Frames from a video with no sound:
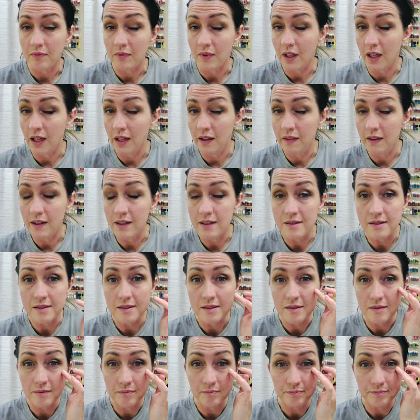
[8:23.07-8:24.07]
And
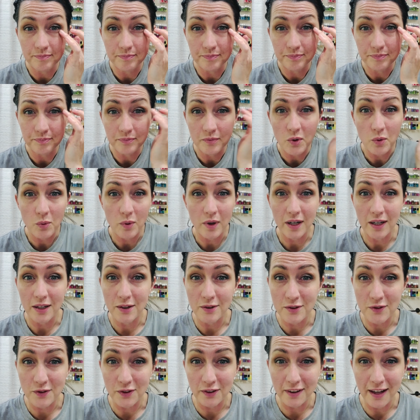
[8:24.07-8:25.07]
that's what I
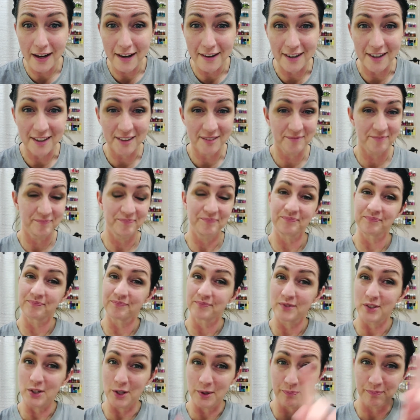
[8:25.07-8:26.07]
use for liner.
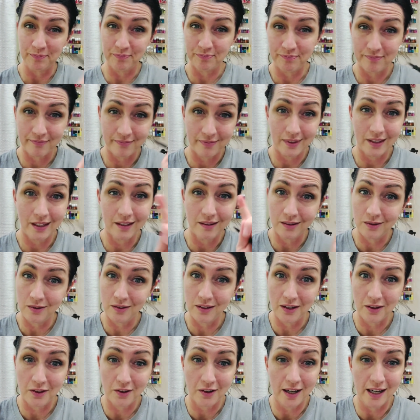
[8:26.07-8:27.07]
So I'll do the
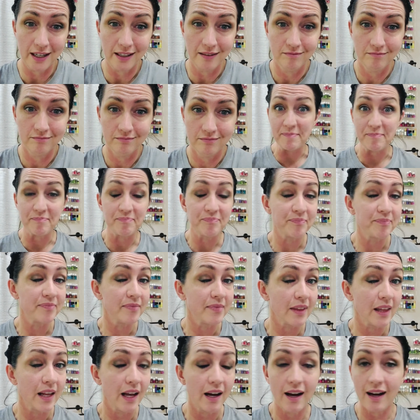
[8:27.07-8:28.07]
other eye.
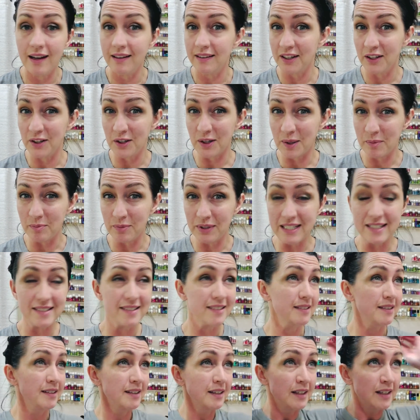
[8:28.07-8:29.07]
Eyeliner complete.
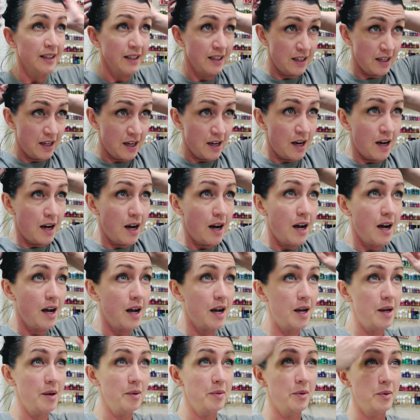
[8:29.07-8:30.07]

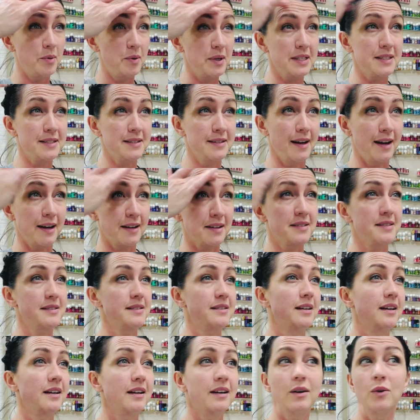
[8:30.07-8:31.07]
What's
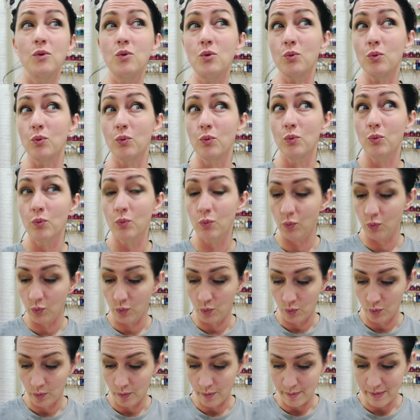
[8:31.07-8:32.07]
next? Ooh,
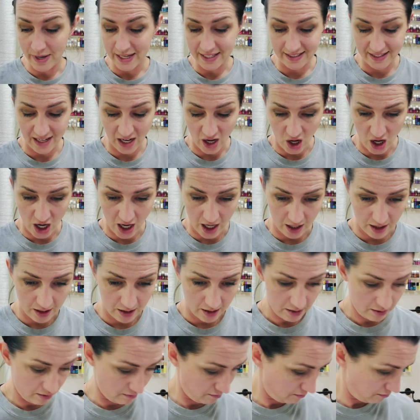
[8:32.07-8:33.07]
mascara.
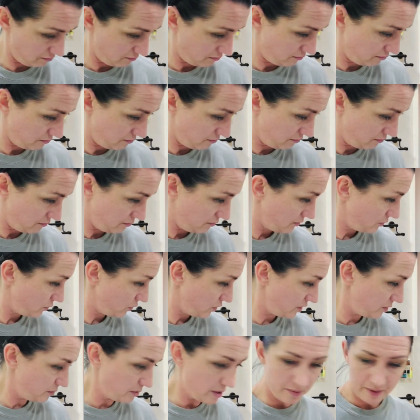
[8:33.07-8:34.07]

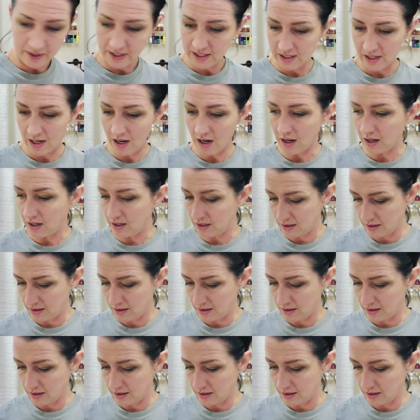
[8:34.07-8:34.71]
Where's my mascara?